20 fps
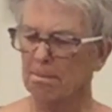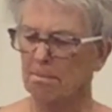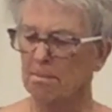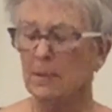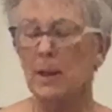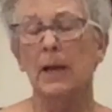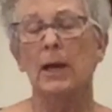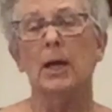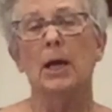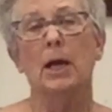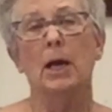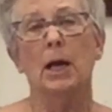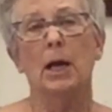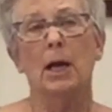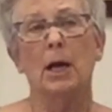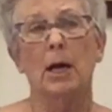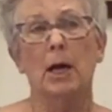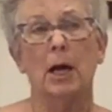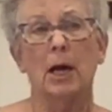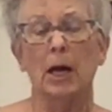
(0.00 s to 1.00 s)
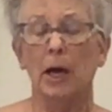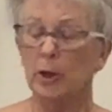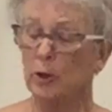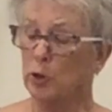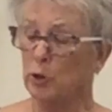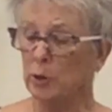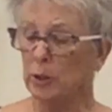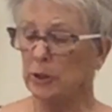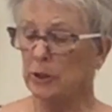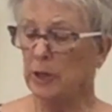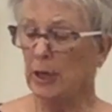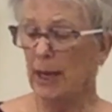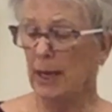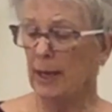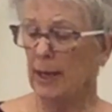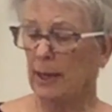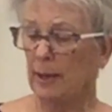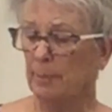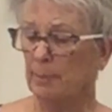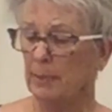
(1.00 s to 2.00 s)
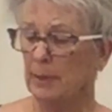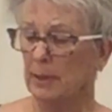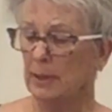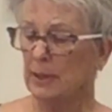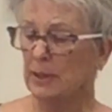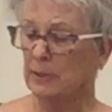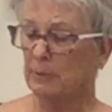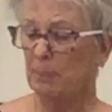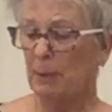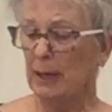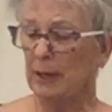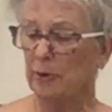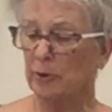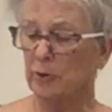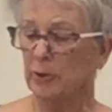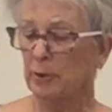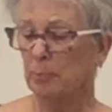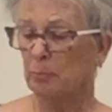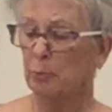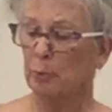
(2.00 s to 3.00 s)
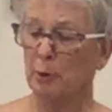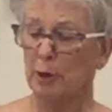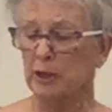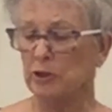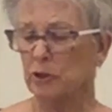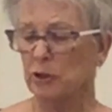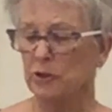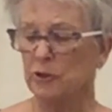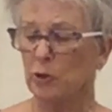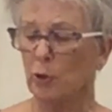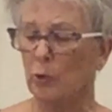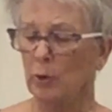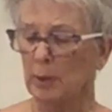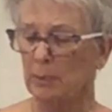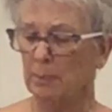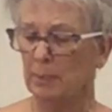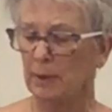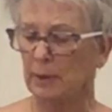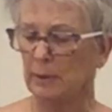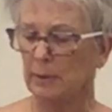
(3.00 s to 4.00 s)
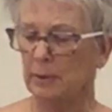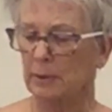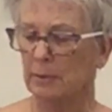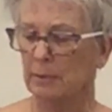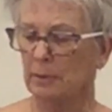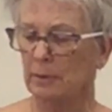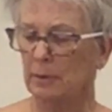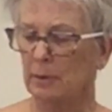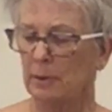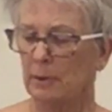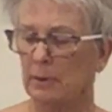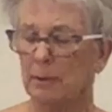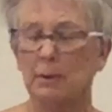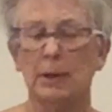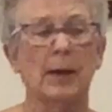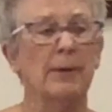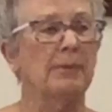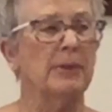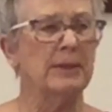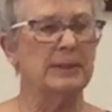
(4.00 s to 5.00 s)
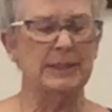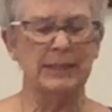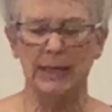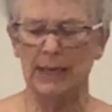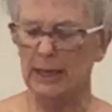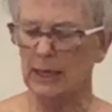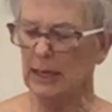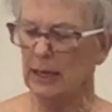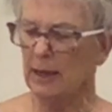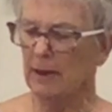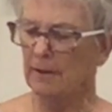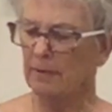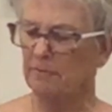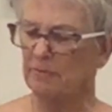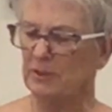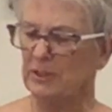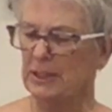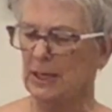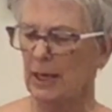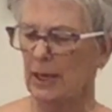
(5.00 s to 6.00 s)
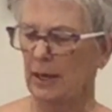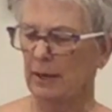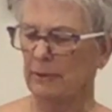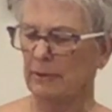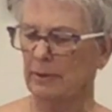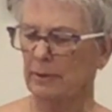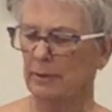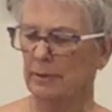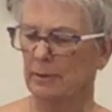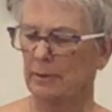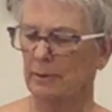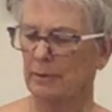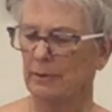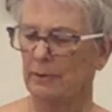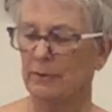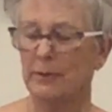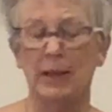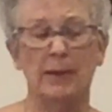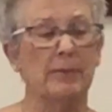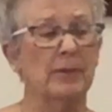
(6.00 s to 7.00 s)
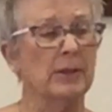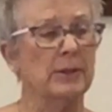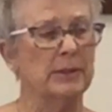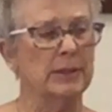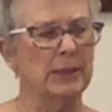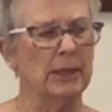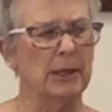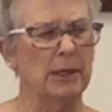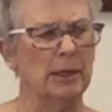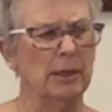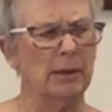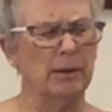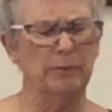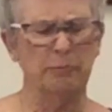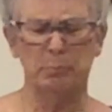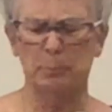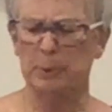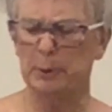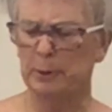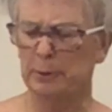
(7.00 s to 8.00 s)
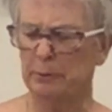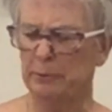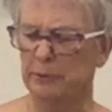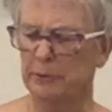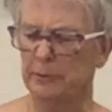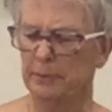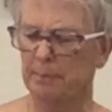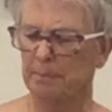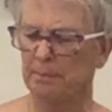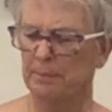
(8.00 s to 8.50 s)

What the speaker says: A good name is better than precious ointment, and the day of death than the day of birth.